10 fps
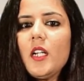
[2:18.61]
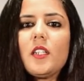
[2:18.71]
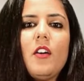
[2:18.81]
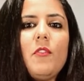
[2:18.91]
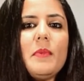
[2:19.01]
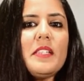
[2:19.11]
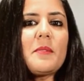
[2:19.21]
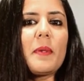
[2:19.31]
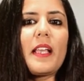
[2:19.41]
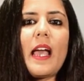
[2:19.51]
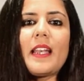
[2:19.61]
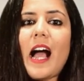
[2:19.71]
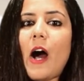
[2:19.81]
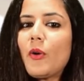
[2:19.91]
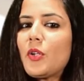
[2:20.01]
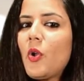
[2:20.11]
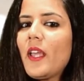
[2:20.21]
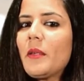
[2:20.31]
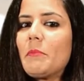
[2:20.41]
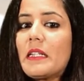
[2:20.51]
Governments began
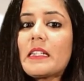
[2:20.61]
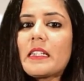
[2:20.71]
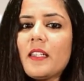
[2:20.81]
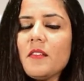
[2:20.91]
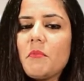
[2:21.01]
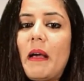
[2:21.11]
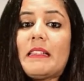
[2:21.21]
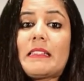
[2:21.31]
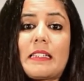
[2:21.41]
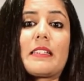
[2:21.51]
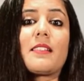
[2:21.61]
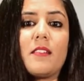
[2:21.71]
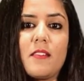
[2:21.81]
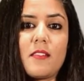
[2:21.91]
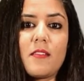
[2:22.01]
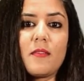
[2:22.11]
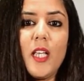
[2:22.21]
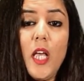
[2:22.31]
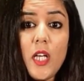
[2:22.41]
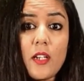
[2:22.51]
outlawing minting by citizens,
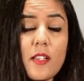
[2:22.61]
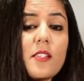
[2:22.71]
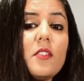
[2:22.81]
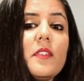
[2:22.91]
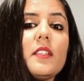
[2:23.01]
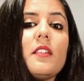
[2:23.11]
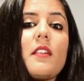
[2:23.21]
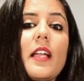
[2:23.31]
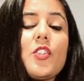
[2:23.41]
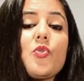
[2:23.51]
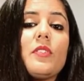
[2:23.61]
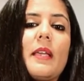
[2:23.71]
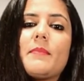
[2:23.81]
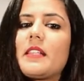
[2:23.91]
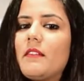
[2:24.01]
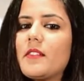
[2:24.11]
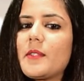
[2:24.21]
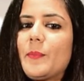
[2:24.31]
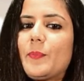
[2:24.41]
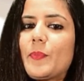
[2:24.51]
reserving the right to themselves.